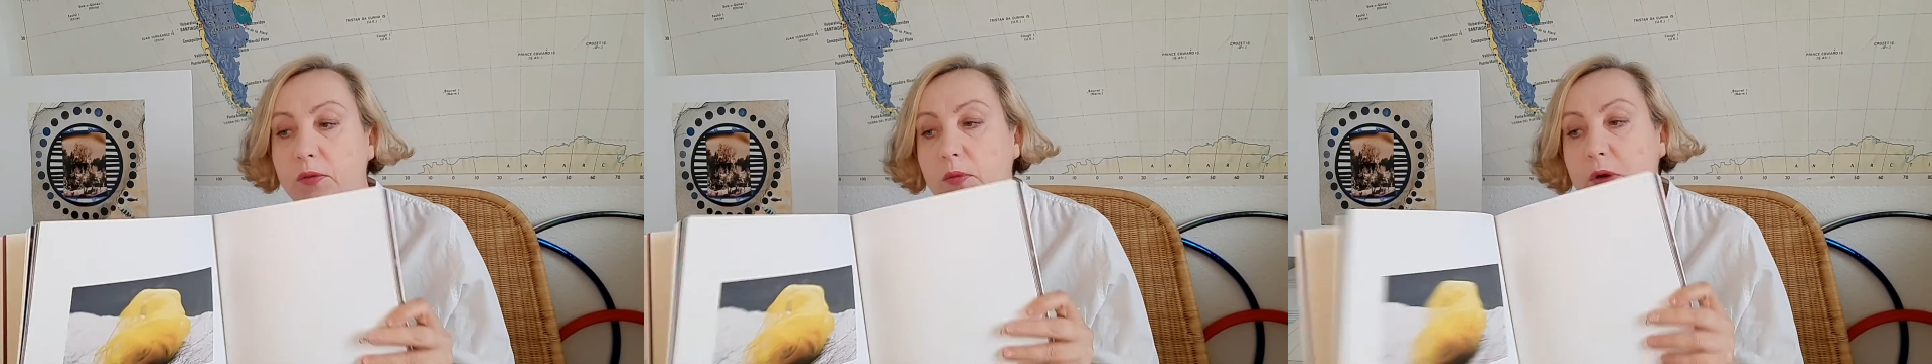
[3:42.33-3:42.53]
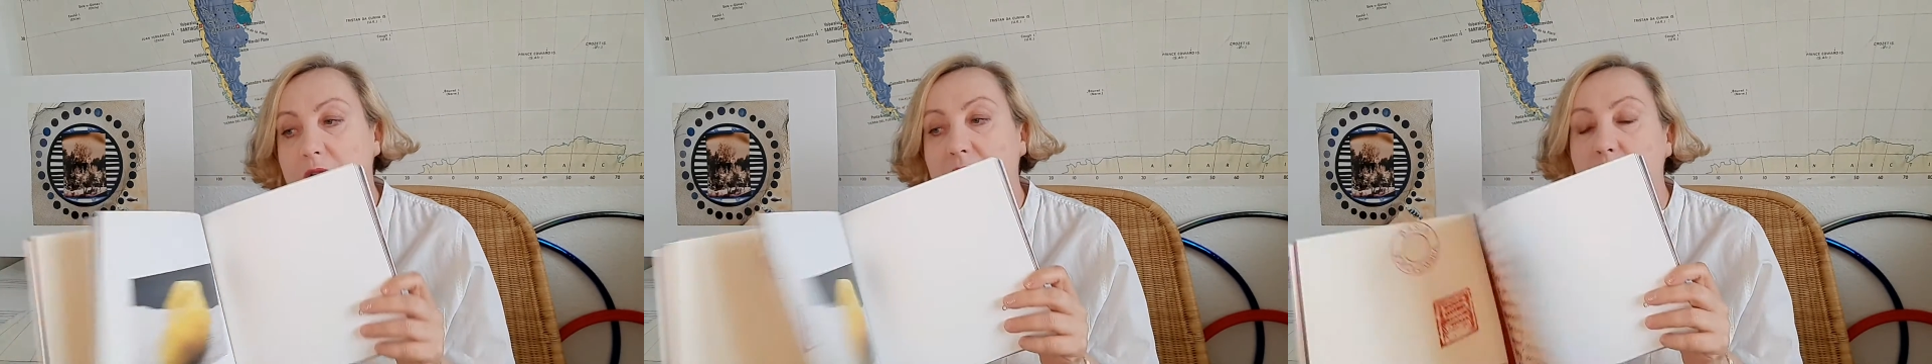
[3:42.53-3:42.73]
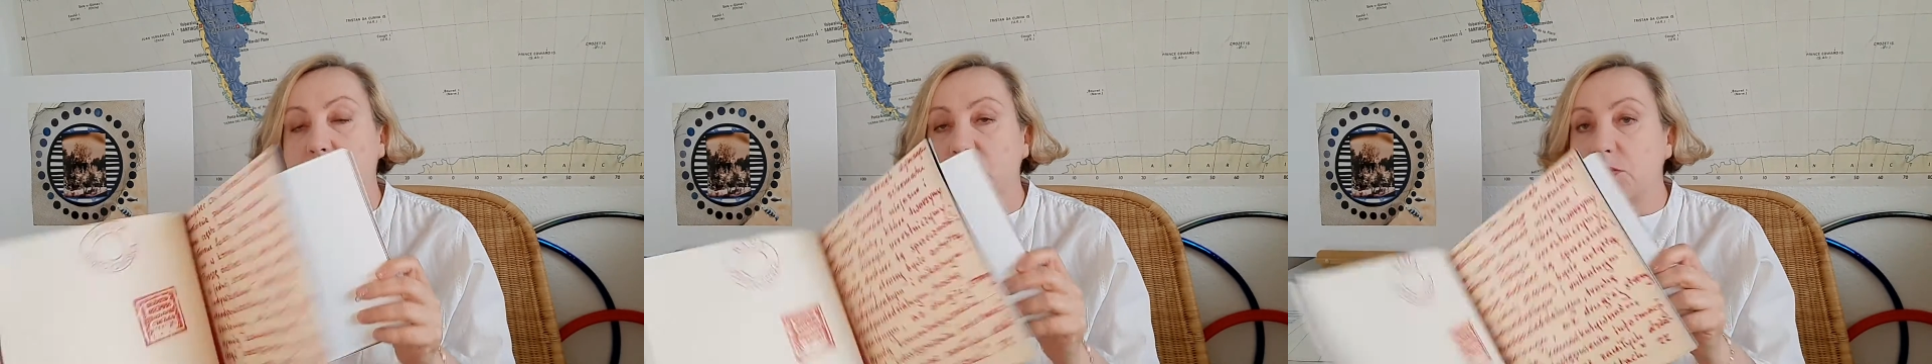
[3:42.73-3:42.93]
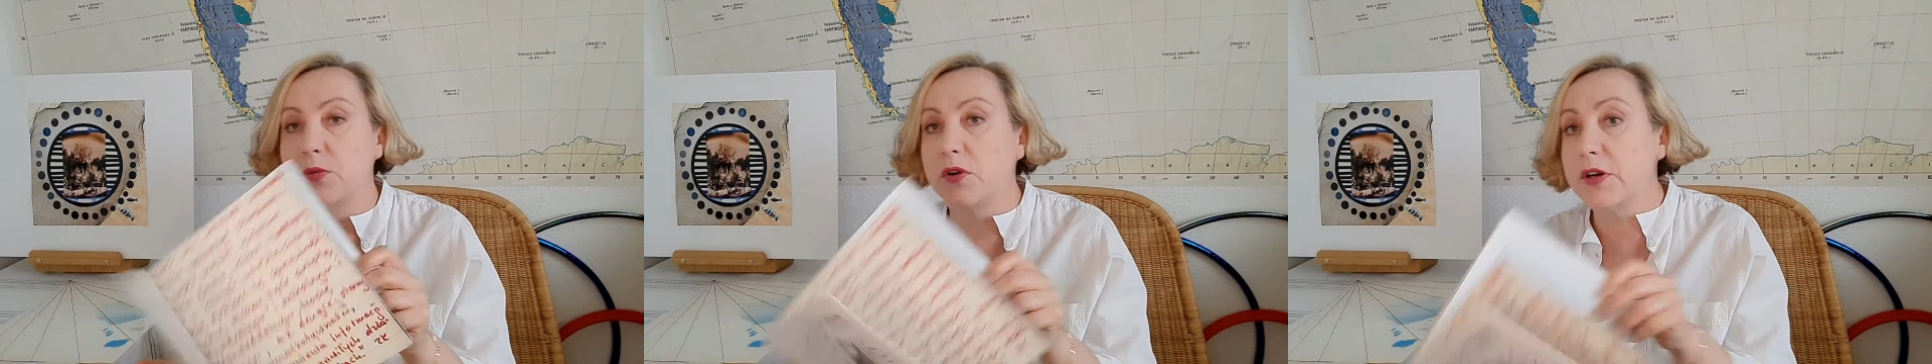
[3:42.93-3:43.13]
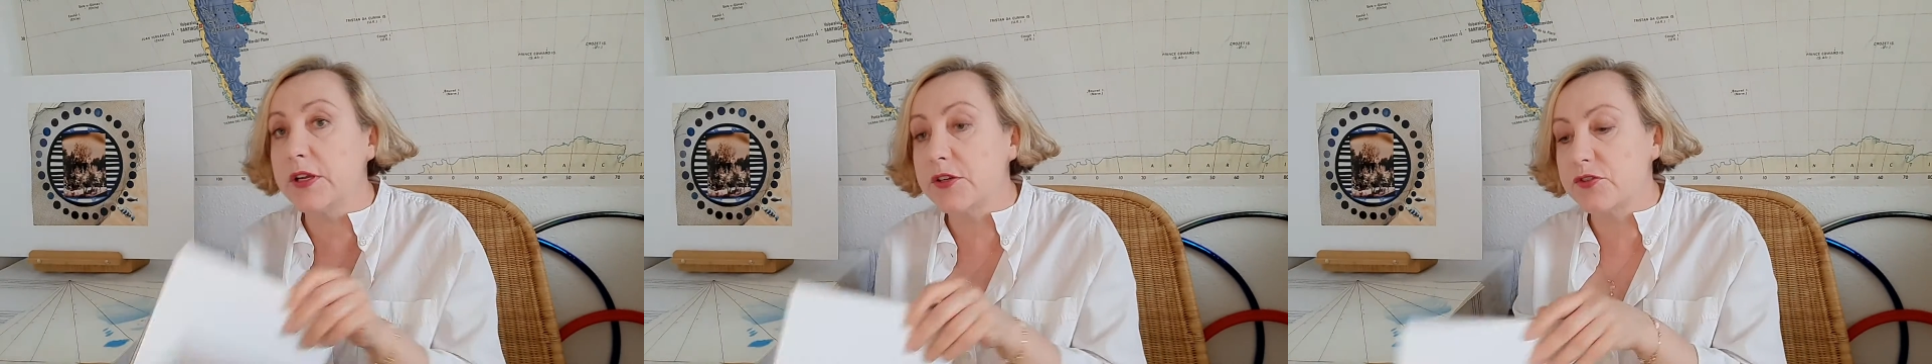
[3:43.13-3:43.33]
What I was
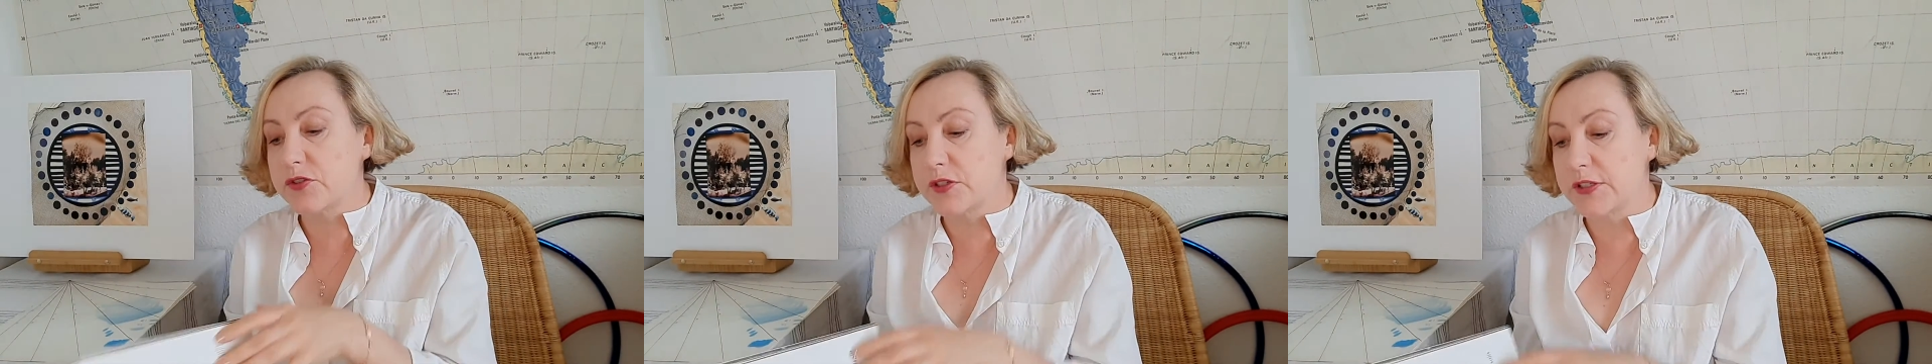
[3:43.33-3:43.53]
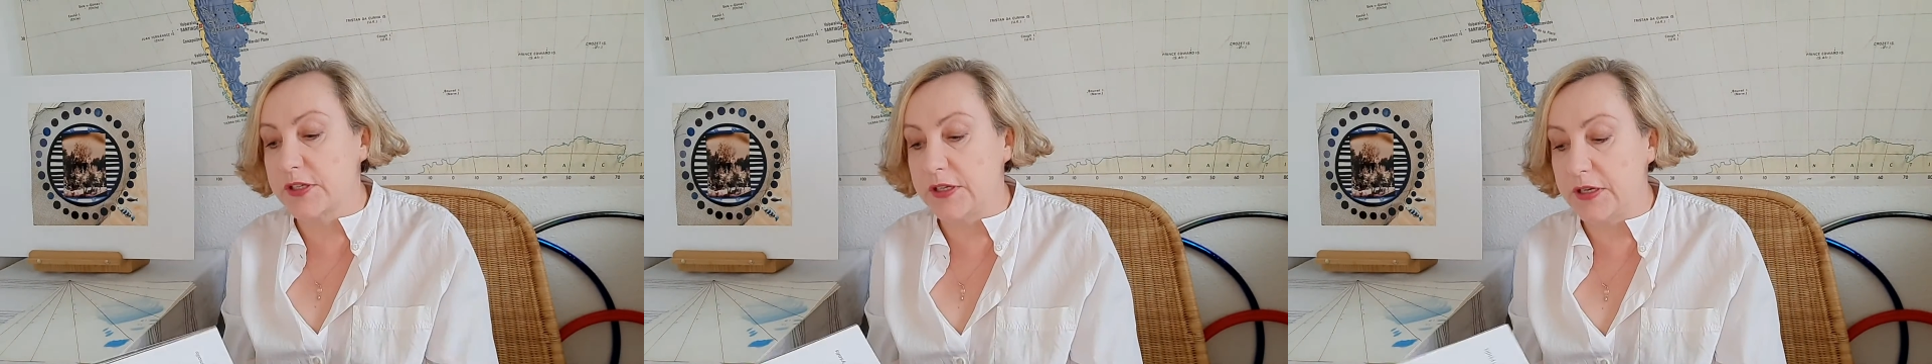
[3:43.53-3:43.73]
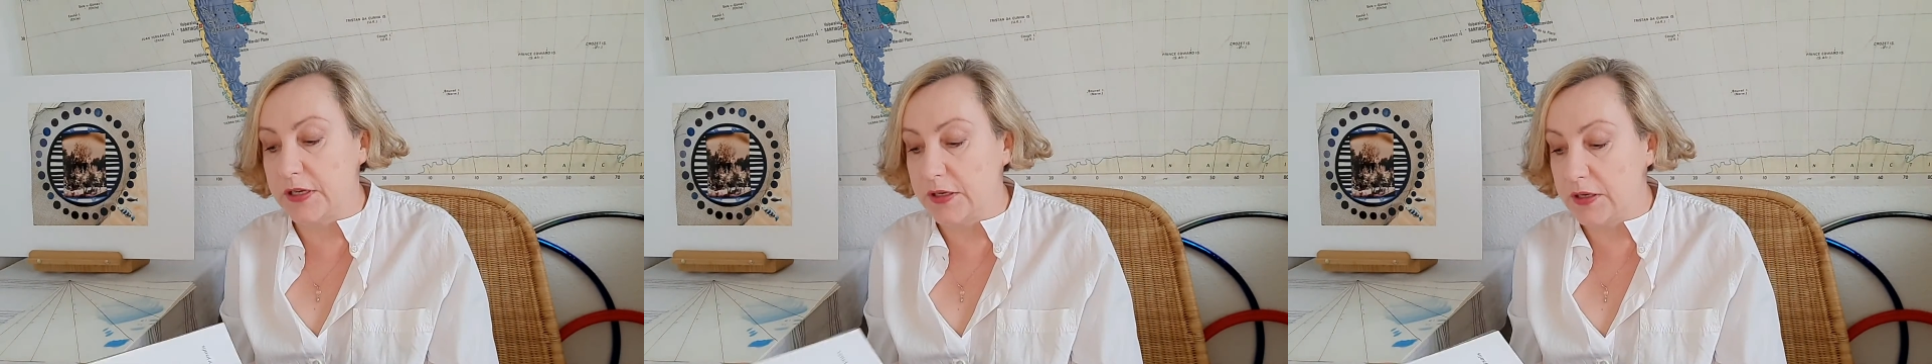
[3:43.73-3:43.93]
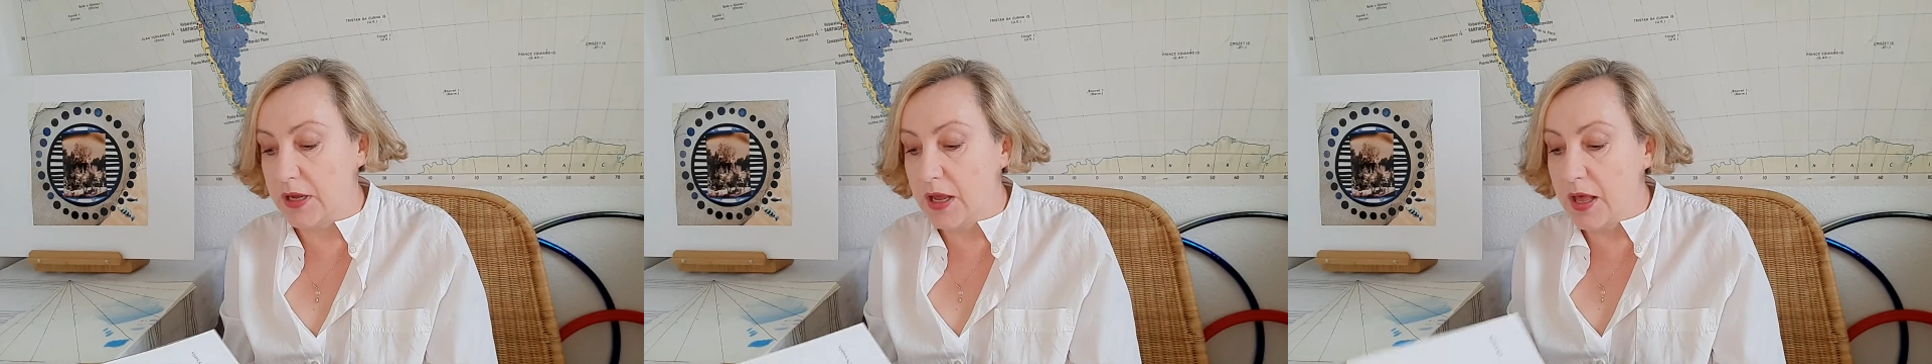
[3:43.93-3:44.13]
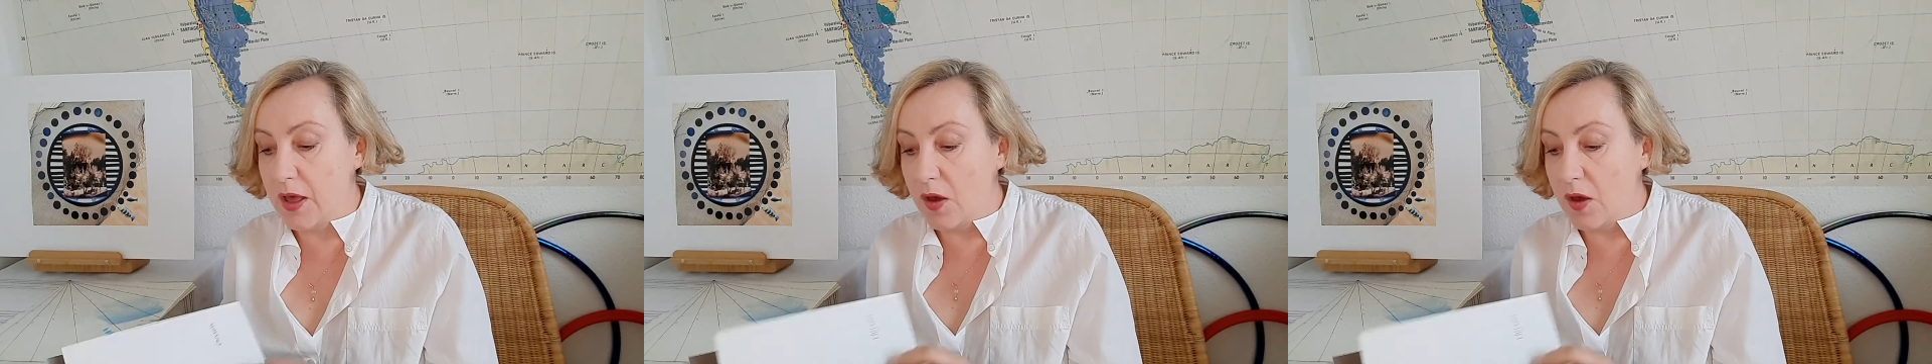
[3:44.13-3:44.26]
more interested in